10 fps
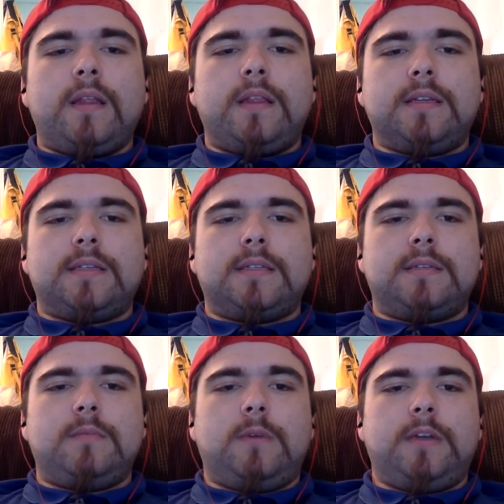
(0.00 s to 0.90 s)

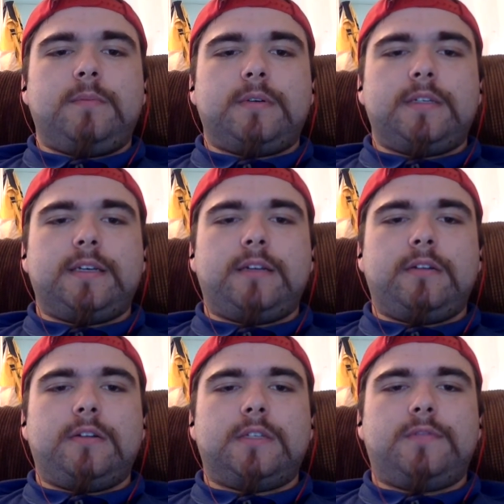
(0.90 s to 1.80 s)
This one in
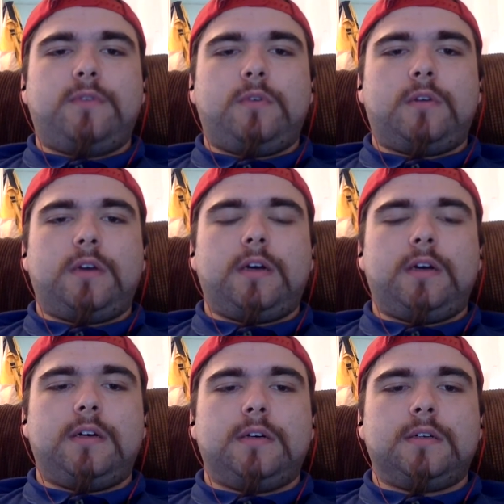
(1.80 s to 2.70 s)
particular is for
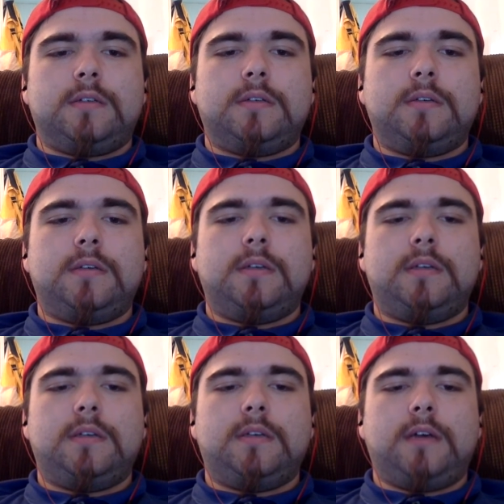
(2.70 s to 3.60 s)
a
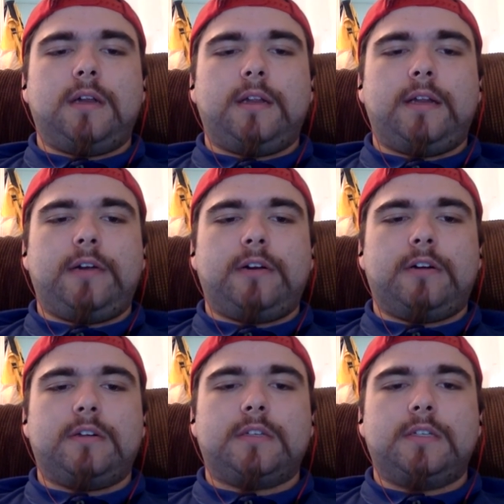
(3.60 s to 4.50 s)
culinary
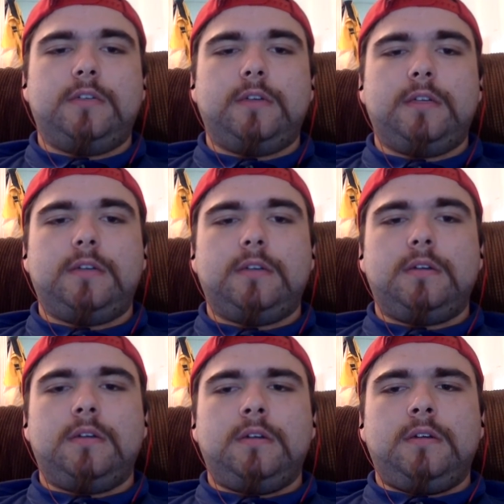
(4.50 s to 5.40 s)
arts student
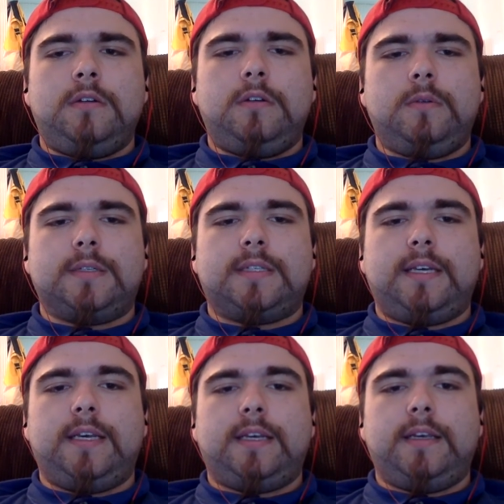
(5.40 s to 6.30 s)
who is
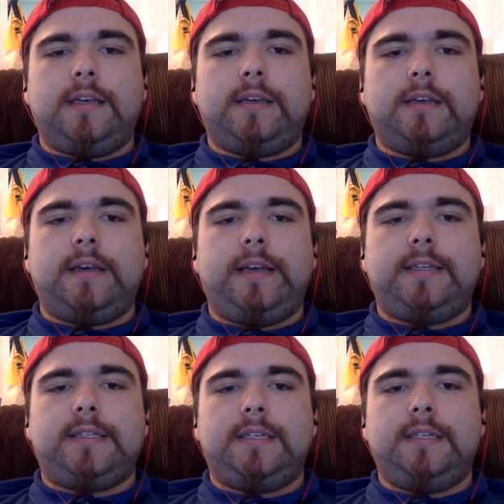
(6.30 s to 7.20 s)
taking
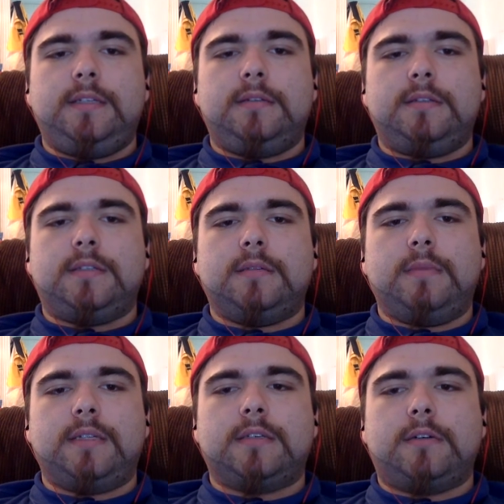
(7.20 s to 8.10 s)
18
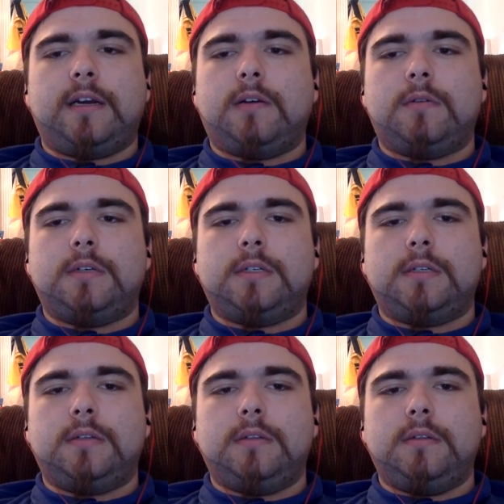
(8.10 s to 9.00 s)
semester
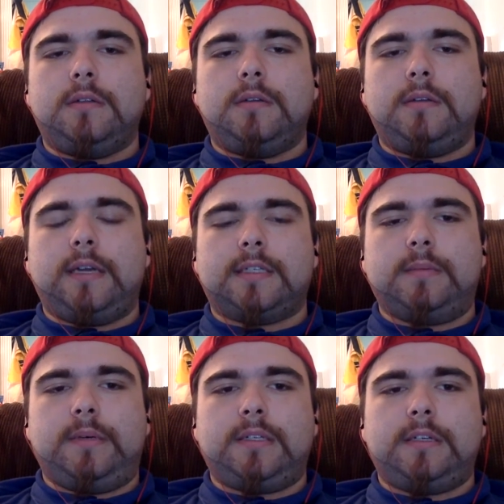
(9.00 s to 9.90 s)
hours next
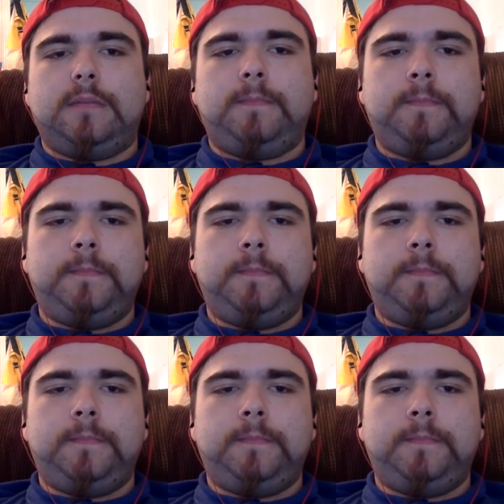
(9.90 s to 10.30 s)
semester.